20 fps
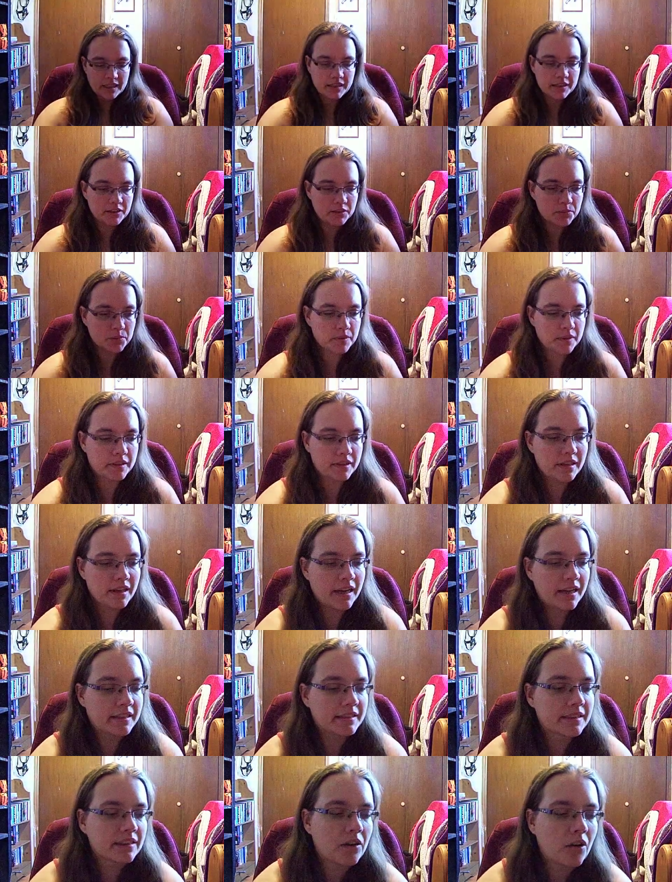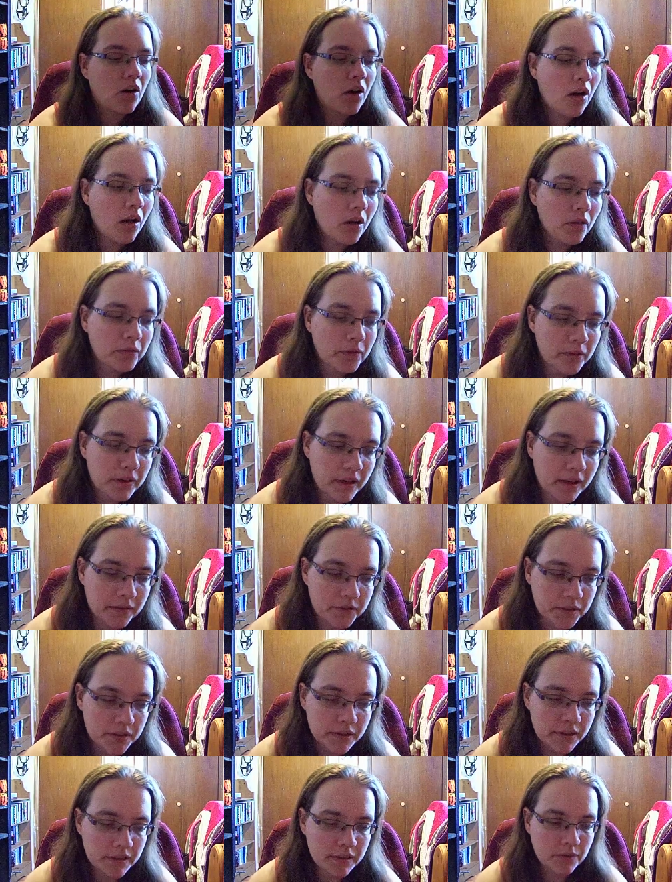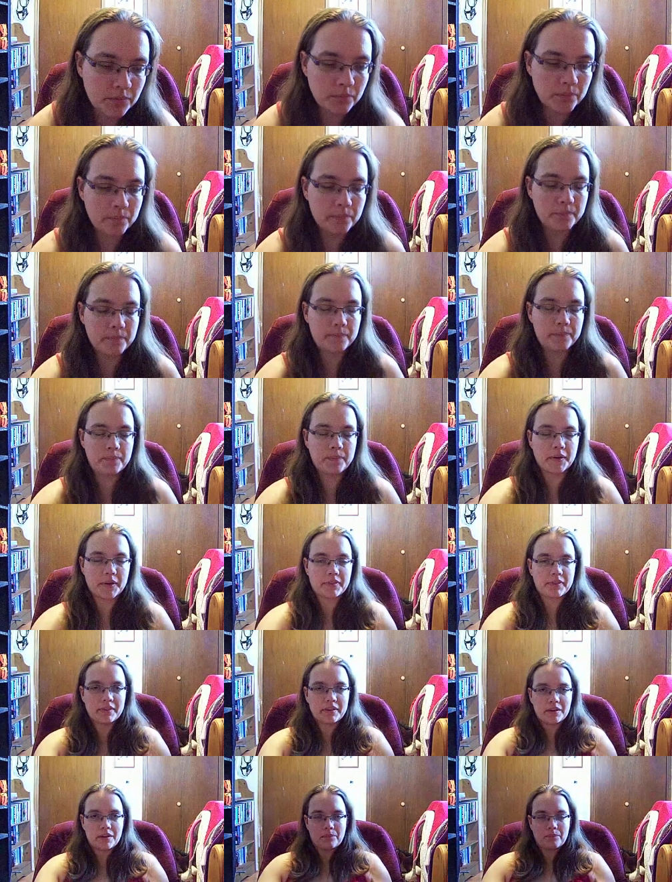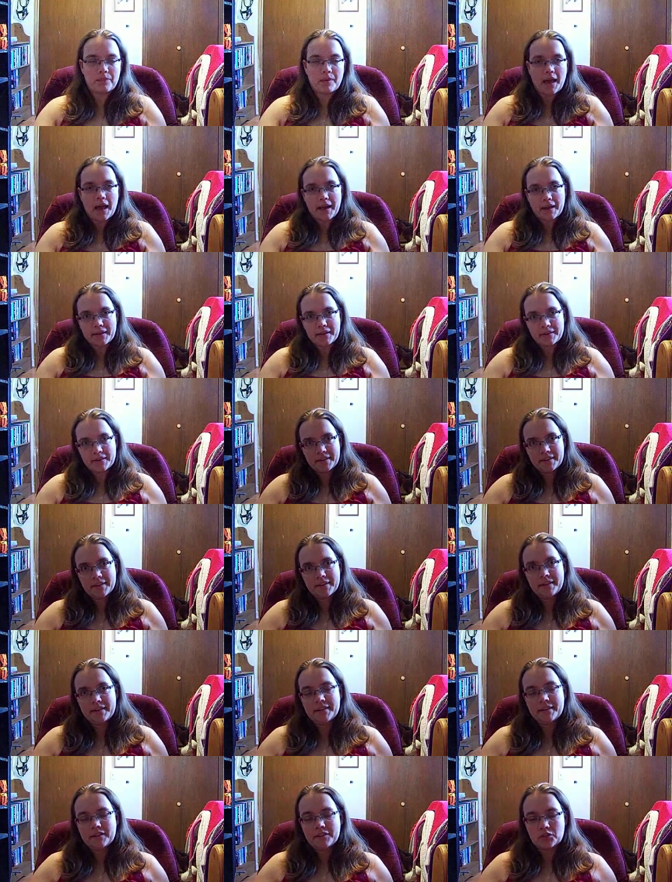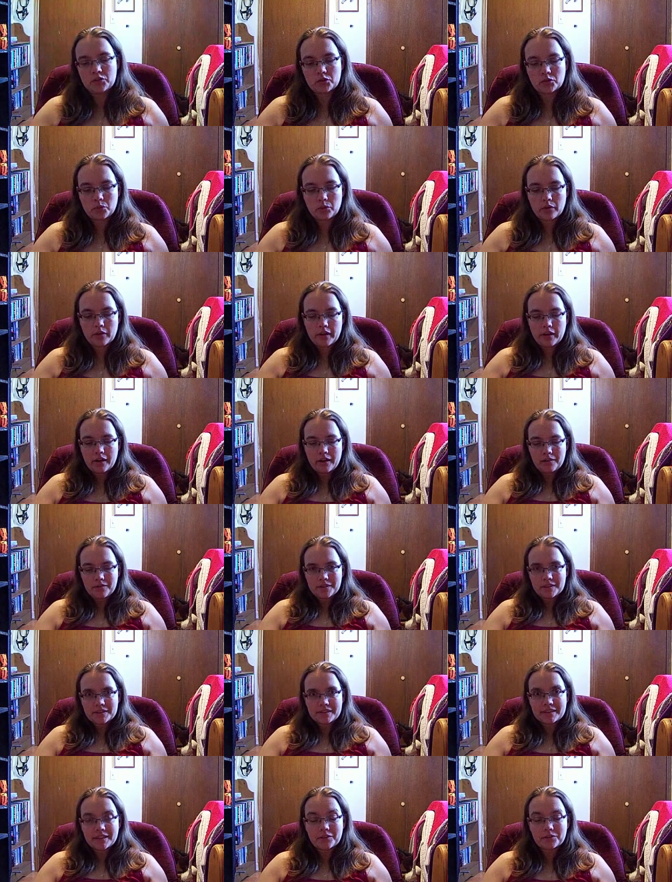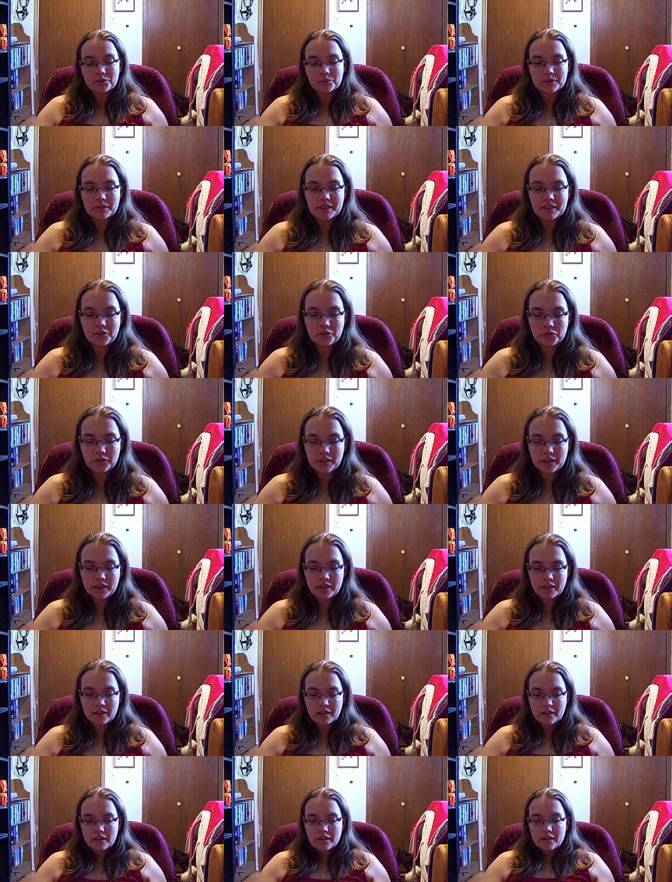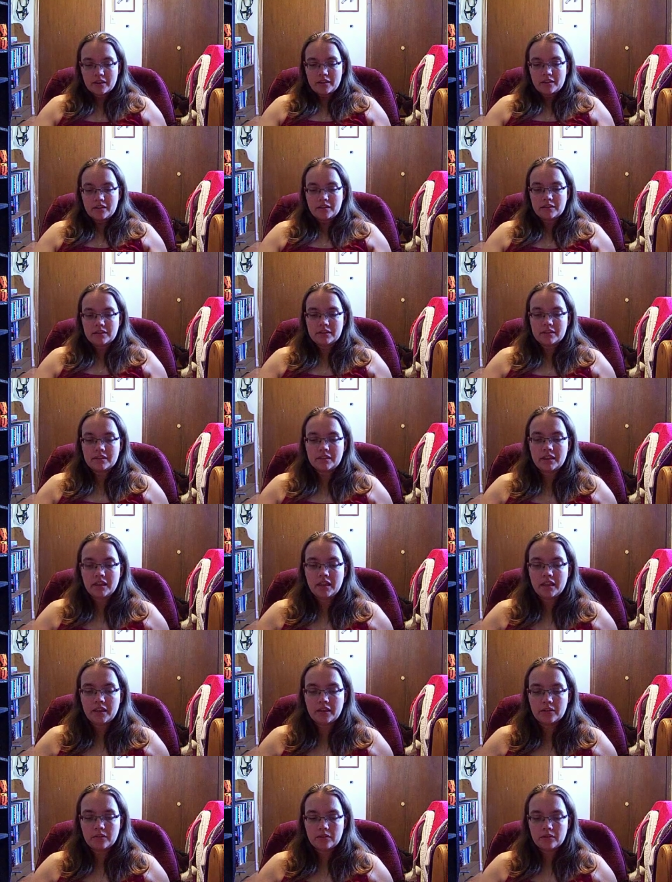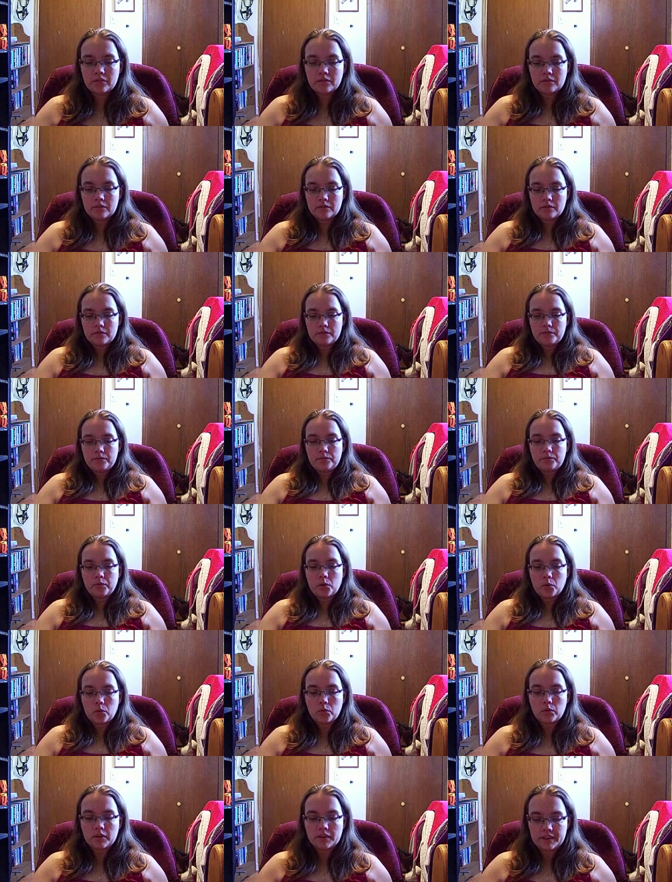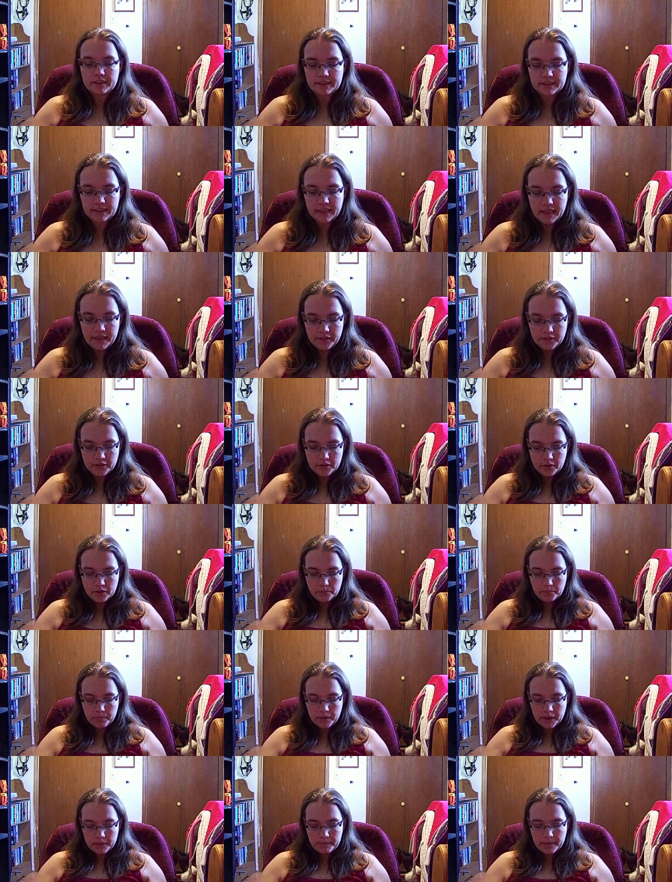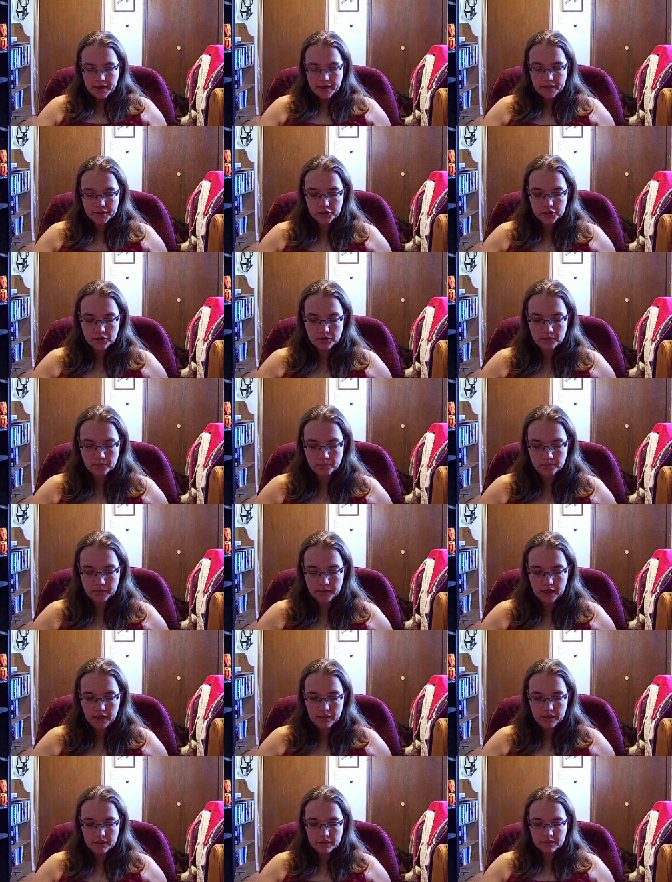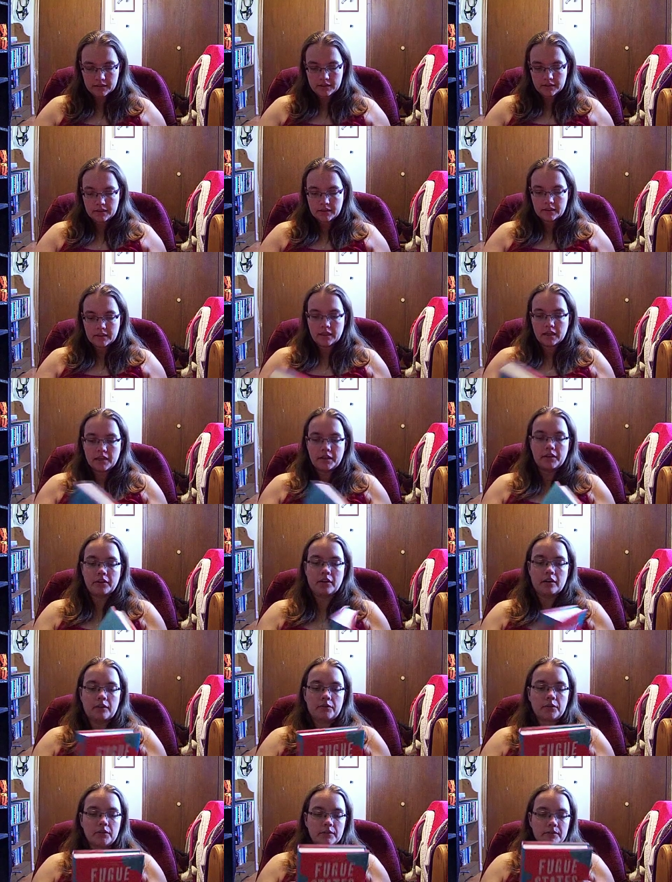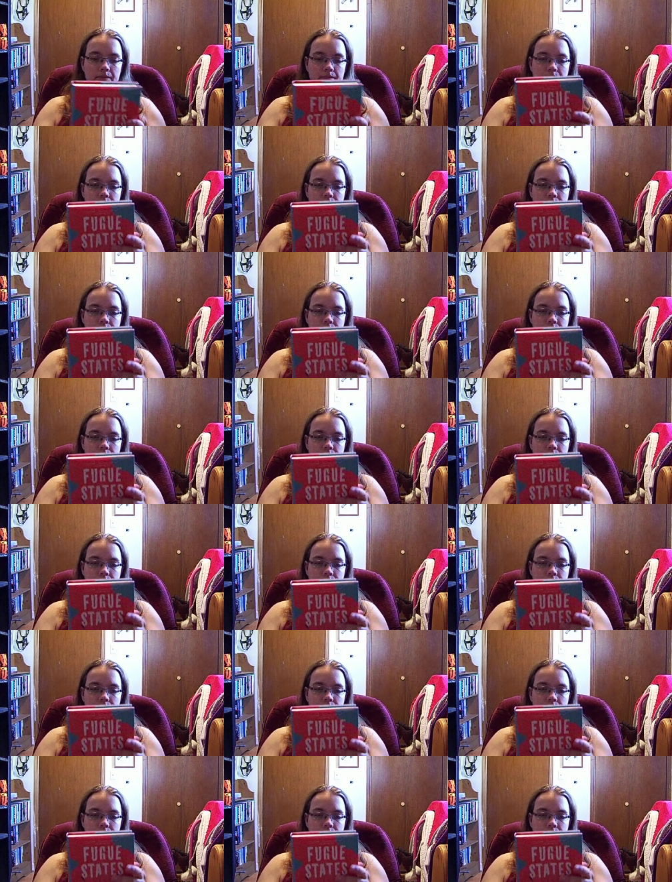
This one has an awful cover, but the back story of it sounds really intriguing. This is the Fugue State by Pasha Malla a novel.